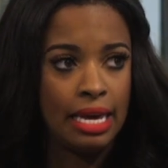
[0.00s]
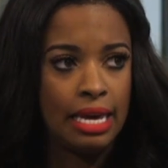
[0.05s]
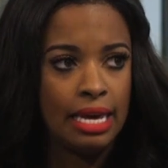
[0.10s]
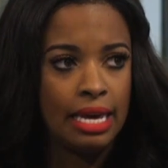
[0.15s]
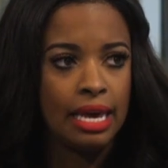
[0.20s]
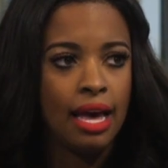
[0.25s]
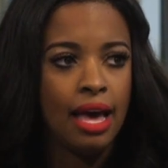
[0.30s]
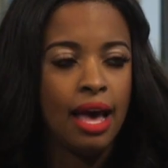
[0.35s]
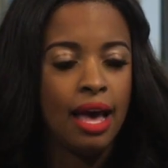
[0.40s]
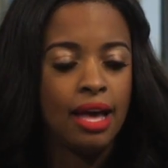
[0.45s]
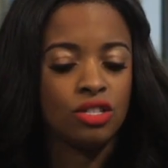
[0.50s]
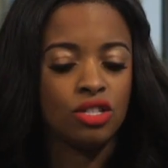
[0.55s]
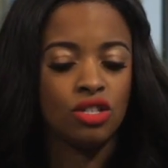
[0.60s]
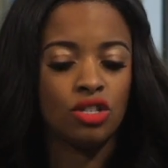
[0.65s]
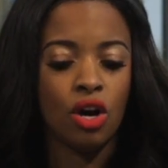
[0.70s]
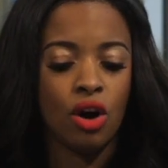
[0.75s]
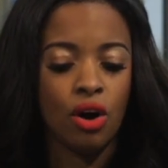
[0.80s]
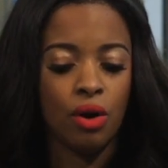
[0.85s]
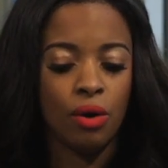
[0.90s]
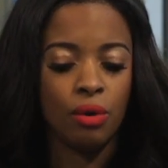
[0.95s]
Mm-hmm. So
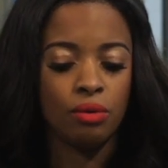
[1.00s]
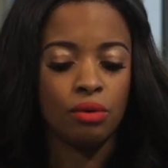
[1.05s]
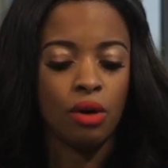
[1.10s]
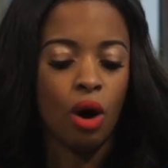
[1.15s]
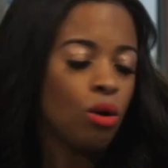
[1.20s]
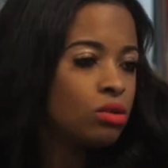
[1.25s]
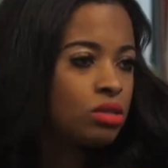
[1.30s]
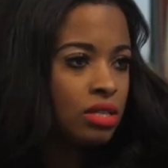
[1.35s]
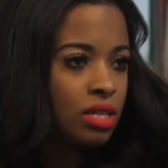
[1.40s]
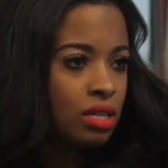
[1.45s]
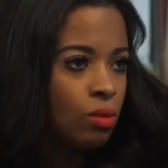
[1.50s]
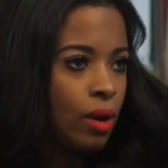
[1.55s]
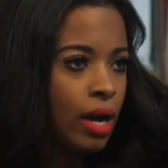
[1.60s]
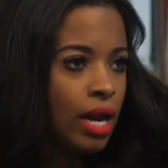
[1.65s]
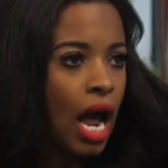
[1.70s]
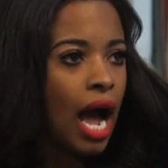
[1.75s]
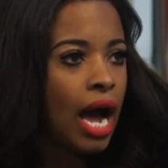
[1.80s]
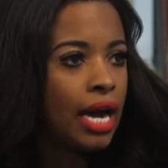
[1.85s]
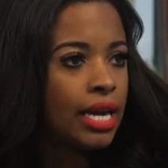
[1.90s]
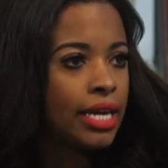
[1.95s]
hosting, why
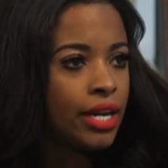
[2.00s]
not?